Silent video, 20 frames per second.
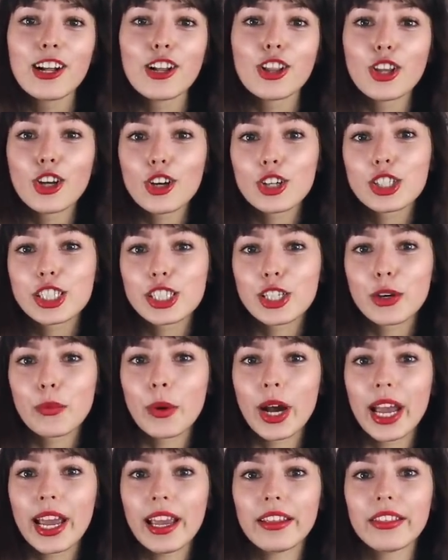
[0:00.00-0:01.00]
looks the
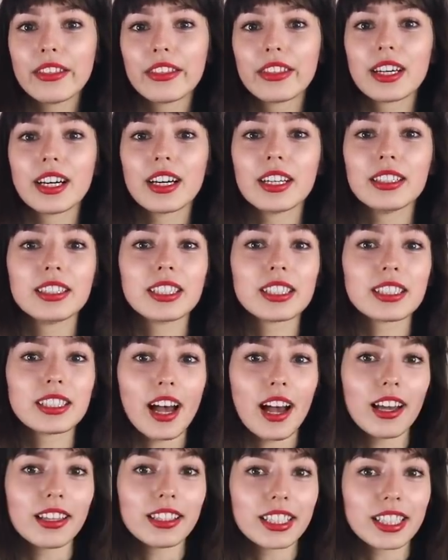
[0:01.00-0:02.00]
way the
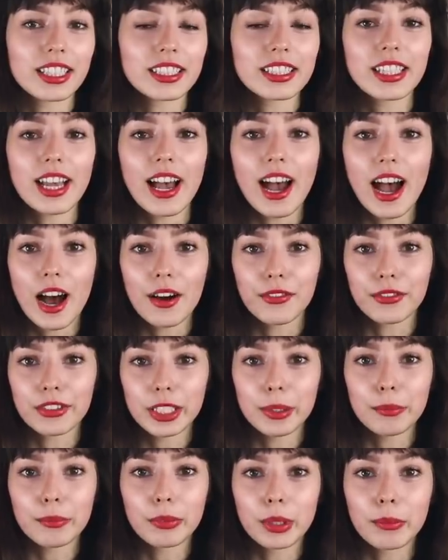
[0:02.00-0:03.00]
designers
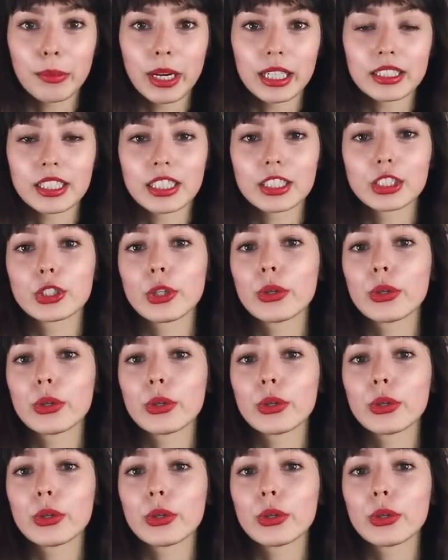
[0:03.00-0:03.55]
have implemented.